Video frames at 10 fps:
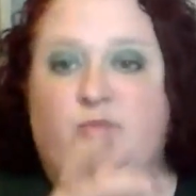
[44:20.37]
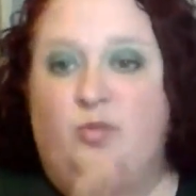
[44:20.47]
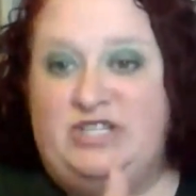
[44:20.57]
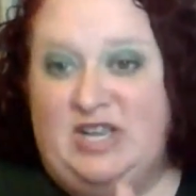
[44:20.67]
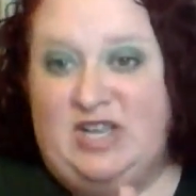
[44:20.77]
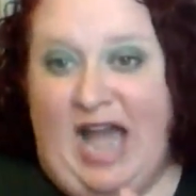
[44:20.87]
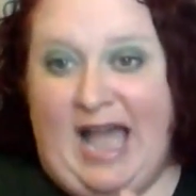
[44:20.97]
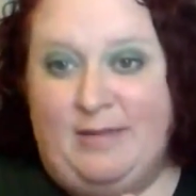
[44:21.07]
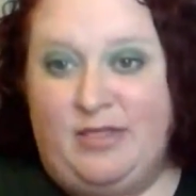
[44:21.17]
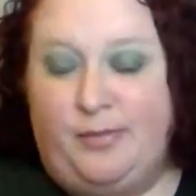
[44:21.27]
which
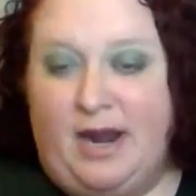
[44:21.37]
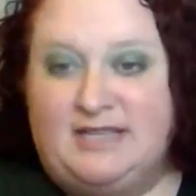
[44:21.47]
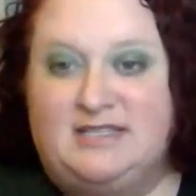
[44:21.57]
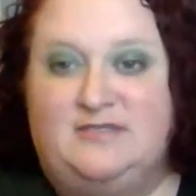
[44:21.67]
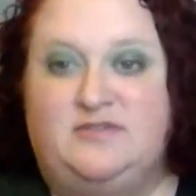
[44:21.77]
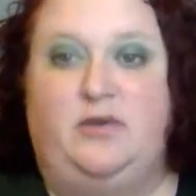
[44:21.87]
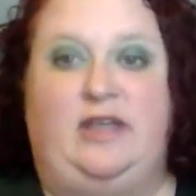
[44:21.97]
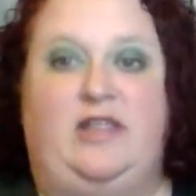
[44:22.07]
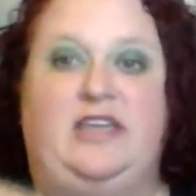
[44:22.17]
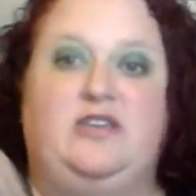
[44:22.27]
I'm in the process of
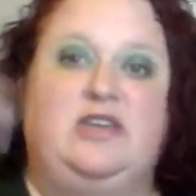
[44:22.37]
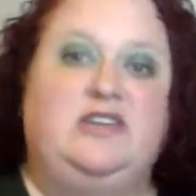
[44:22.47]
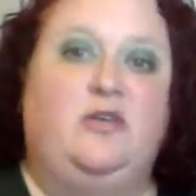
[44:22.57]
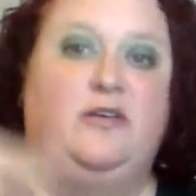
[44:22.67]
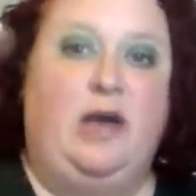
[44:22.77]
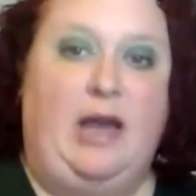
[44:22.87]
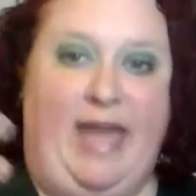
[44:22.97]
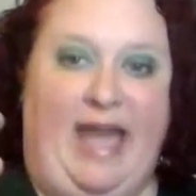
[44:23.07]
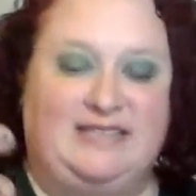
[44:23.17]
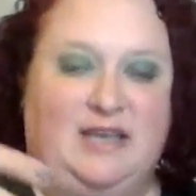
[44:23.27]
doing. Like you can do a
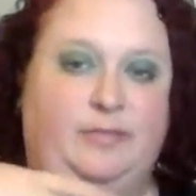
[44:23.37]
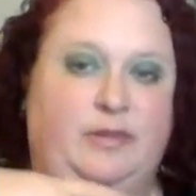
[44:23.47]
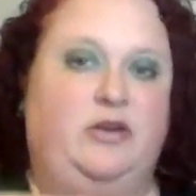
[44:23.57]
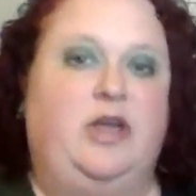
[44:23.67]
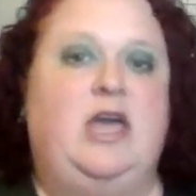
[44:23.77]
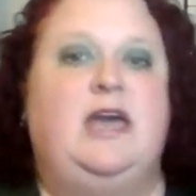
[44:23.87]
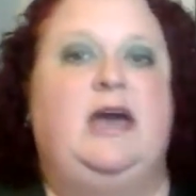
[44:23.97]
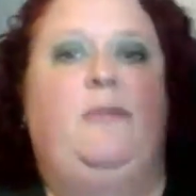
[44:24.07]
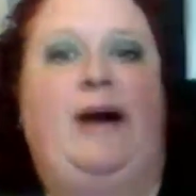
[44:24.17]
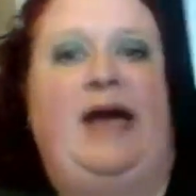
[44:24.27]
mass upload,
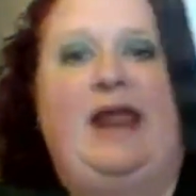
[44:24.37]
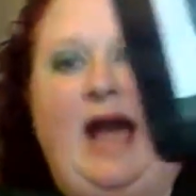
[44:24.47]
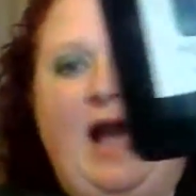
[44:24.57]
but